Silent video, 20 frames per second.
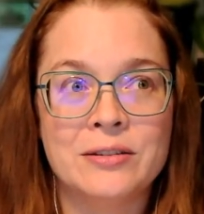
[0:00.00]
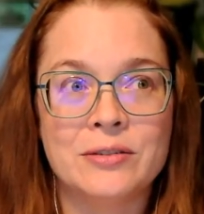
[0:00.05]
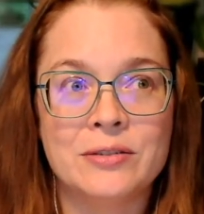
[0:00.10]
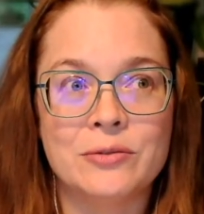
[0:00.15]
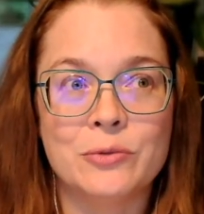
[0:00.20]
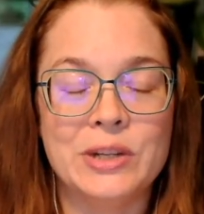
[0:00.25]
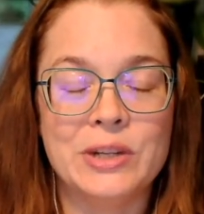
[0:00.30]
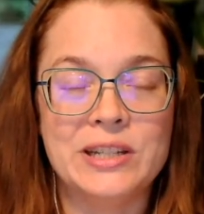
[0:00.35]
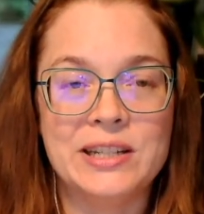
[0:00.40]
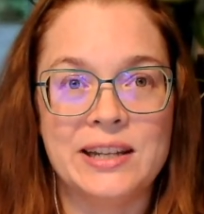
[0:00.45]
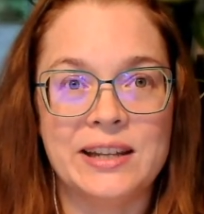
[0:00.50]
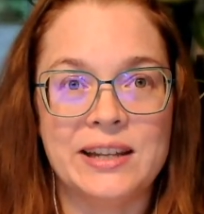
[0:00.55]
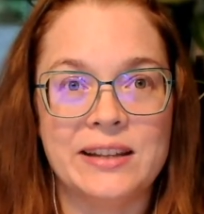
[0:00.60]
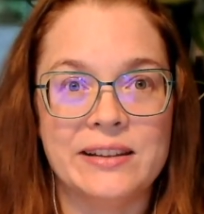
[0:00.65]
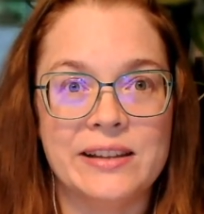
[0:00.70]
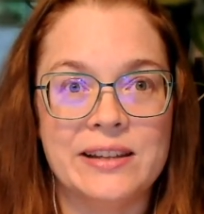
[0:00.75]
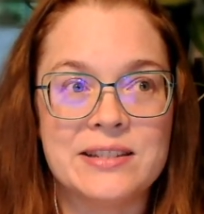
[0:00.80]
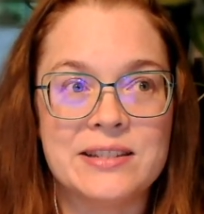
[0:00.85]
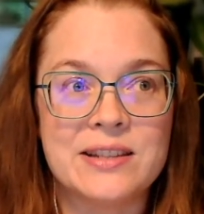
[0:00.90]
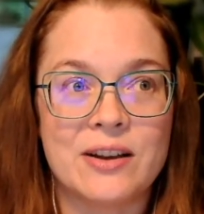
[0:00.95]

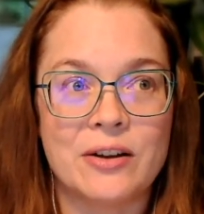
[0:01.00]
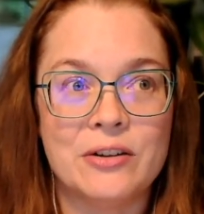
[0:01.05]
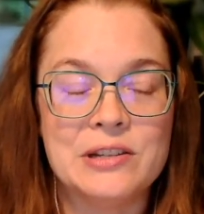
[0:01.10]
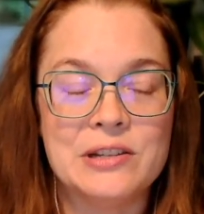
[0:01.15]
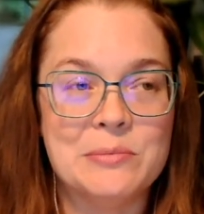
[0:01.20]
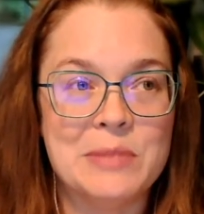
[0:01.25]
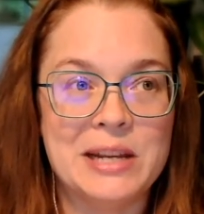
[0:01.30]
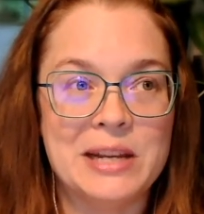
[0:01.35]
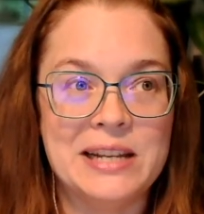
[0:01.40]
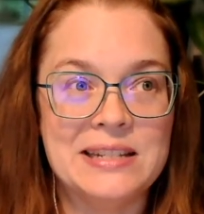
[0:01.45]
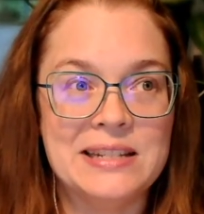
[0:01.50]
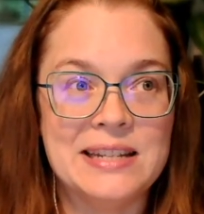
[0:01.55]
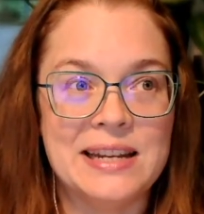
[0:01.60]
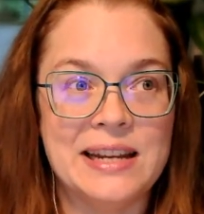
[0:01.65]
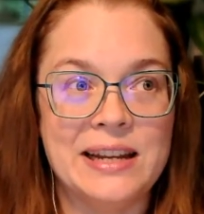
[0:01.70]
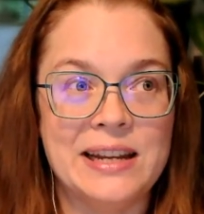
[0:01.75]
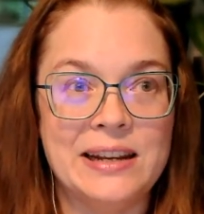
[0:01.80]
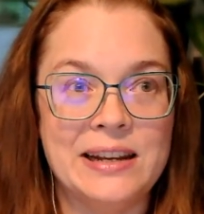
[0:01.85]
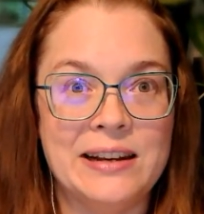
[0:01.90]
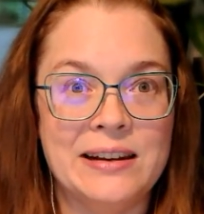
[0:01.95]
ridiculous, hard to
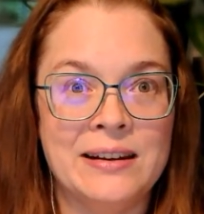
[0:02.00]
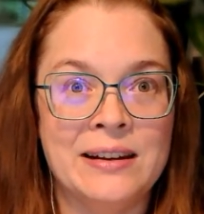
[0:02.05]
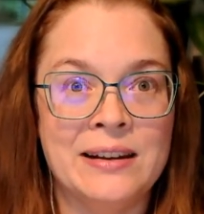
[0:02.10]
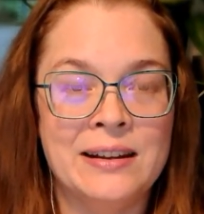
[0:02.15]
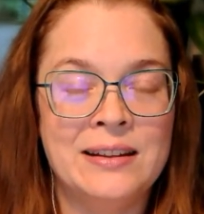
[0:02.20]
maintain,